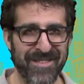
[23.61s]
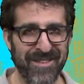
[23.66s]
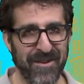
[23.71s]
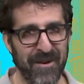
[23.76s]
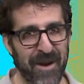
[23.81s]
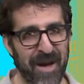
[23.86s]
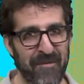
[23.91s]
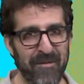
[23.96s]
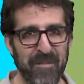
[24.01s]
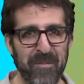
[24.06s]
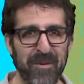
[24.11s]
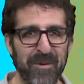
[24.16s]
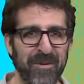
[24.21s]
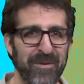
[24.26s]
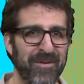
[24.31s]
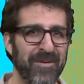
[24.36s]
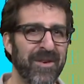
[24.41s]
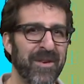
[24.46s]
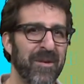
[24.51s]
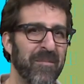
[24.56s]
go have a
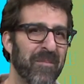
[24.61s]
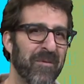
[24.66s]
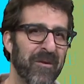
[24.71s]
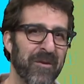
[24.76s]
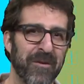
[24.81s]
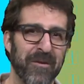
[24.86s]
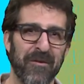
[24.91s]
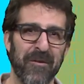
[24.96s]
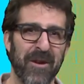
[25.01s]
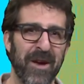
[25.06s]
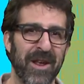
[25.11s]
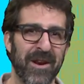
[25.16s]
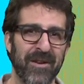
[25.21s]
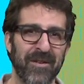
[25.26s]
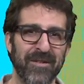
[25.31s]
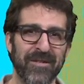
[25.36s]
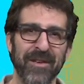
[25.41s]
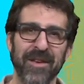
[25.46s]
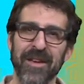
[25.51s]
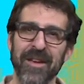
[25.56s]
brewski,
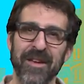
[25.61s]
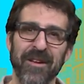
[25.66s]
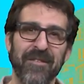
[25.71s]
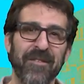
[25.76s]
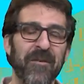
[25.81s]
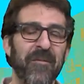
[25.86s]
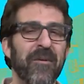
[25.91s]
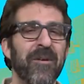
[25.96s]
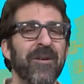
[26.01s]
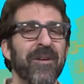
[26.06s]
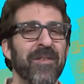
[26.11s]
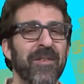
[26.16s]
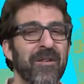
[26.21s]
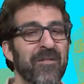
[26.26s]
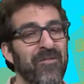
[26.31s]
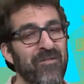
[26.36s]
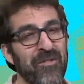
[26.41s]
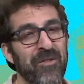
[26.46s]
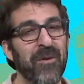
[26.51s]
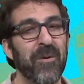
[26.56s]
procreators. Don't worry, they're
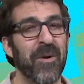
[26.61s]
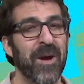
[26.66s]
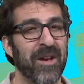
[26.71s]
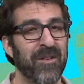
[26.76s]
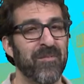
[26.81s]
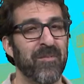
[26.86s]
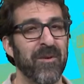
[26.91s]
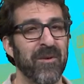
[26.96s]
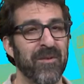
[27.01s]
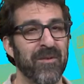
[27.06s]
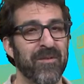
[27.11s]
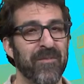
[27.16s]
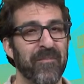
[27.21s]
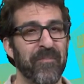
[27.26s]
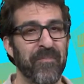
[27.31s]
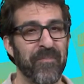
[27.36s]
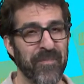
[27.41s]
judo experts.